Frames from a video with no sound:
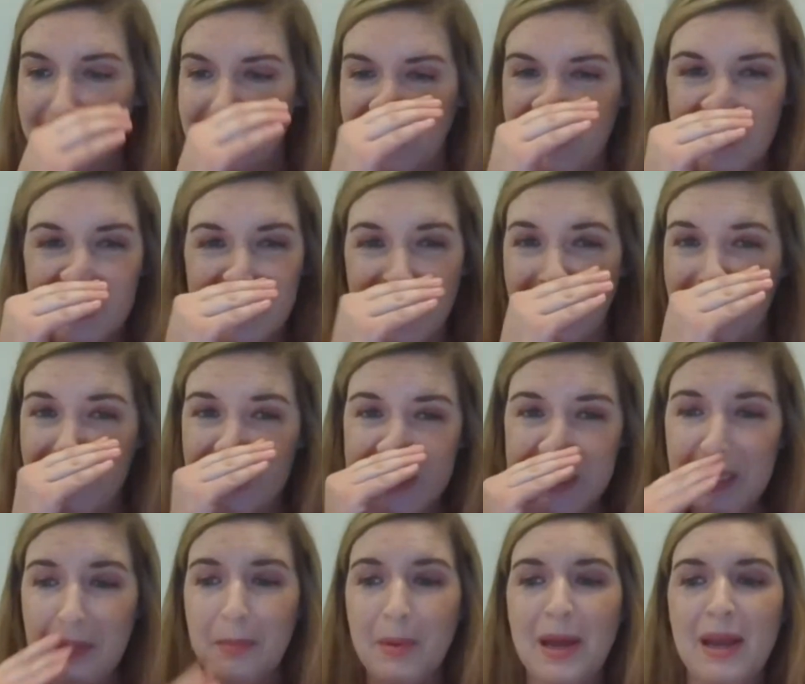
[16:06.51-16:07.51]
And then there's
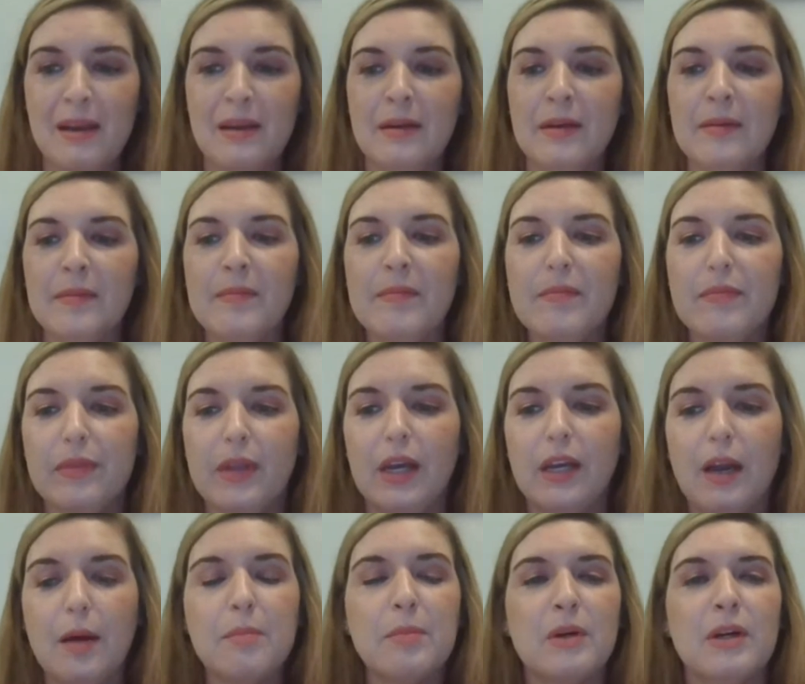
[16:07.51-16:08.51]
obviously been
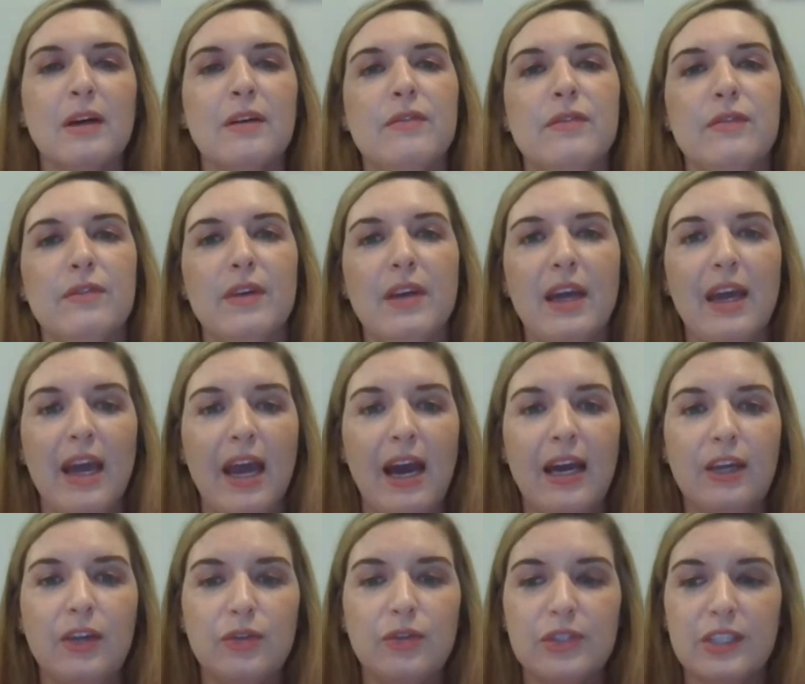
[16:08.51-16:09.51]
a number of A
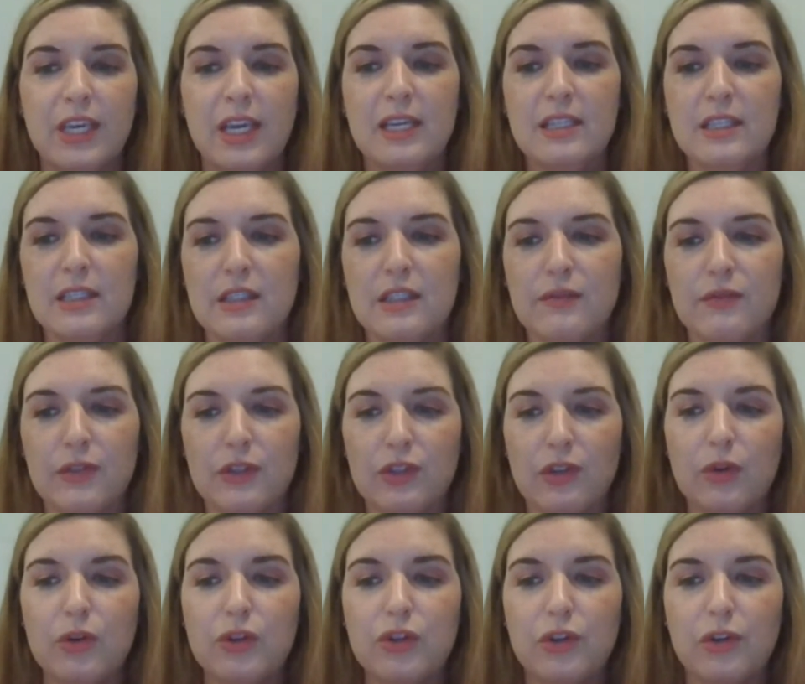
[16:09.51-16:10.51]
I use cases for
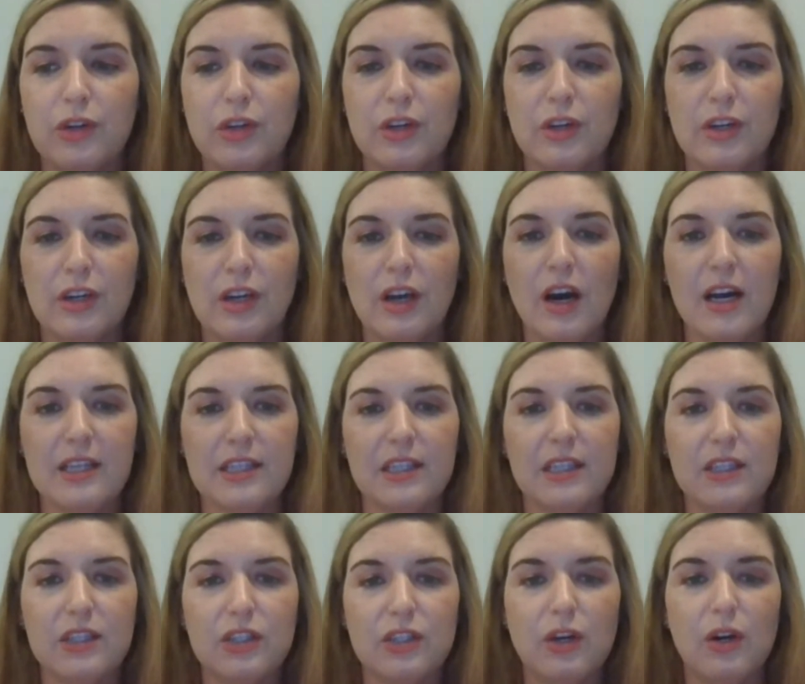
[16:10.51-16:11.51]
social good
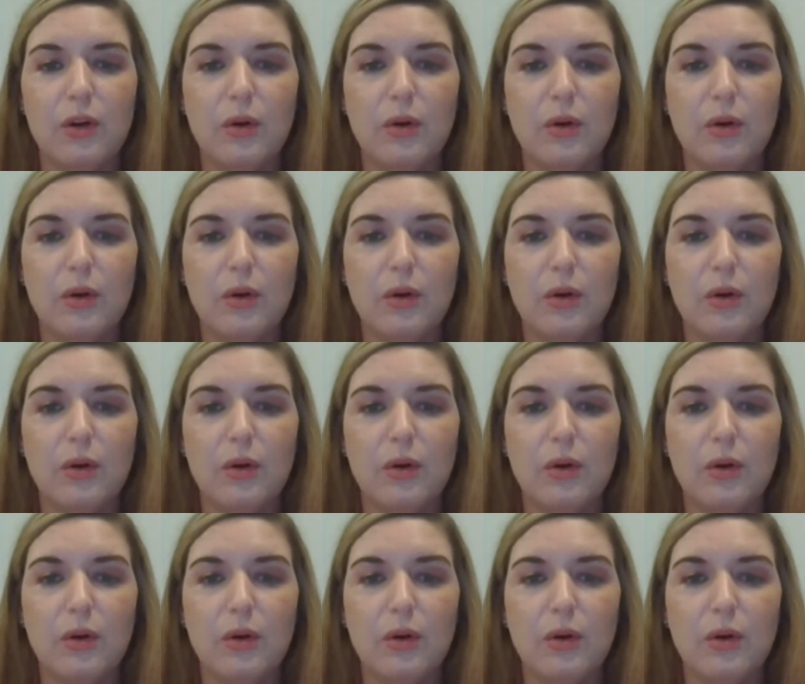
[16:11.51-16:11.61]
causes.